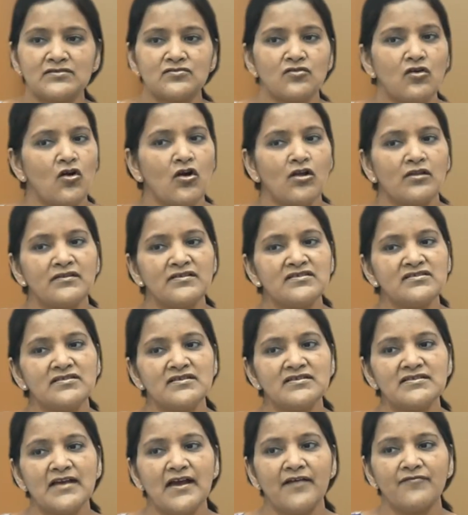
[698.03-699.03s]
So all these
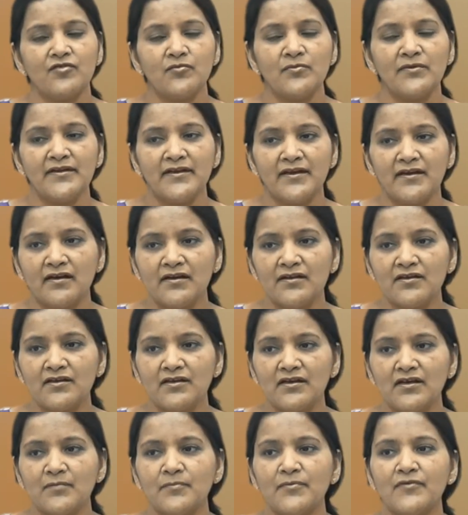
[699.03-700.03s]
things have to be taken
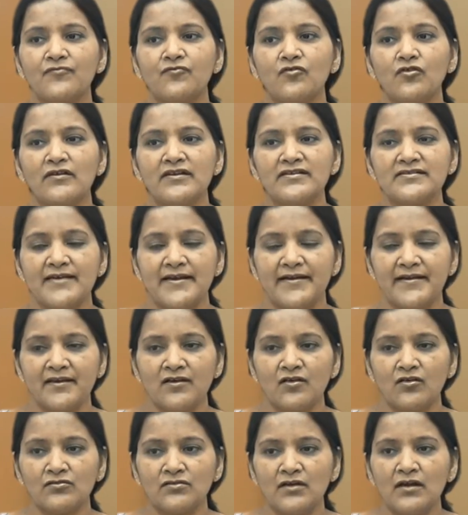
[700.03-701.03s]
care before
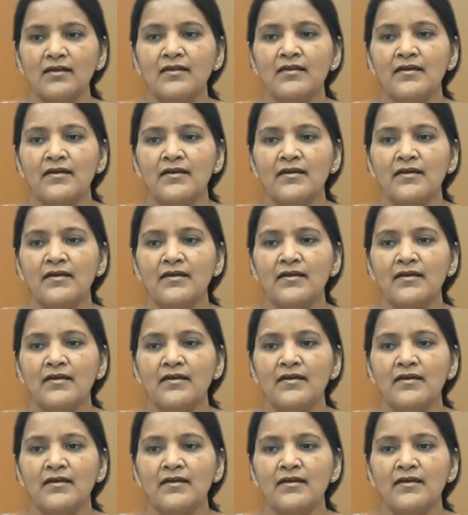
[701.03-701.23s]
deciding on the